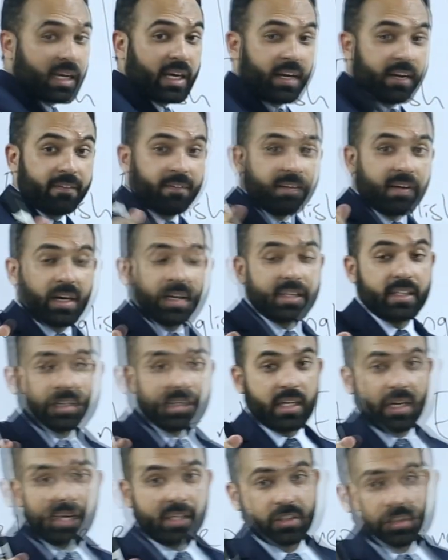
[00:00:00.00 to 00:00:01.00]
clarify
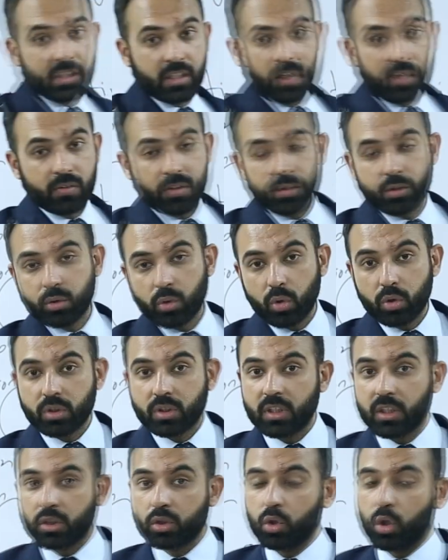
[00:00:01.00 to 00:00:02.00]
that lexical resource
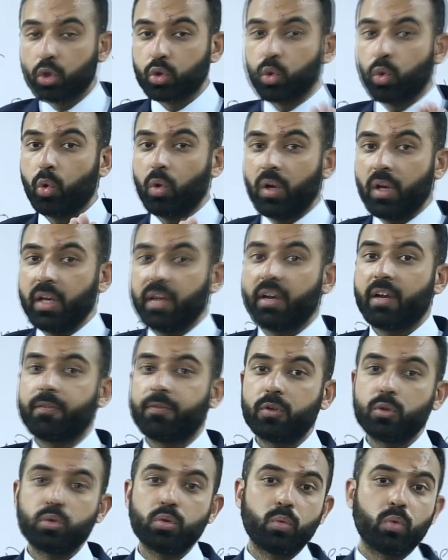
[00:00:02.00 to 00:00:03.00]
does not only
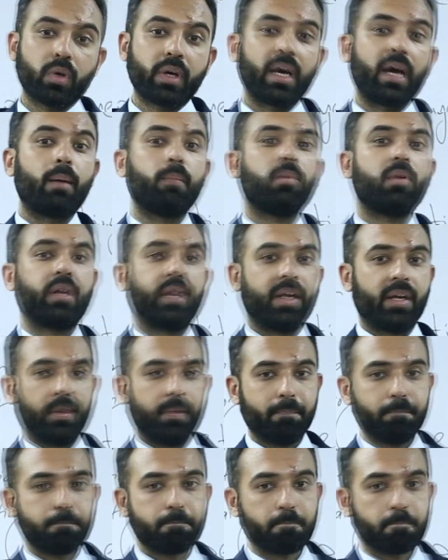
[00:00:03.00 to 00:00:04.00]
refer to vocabulary.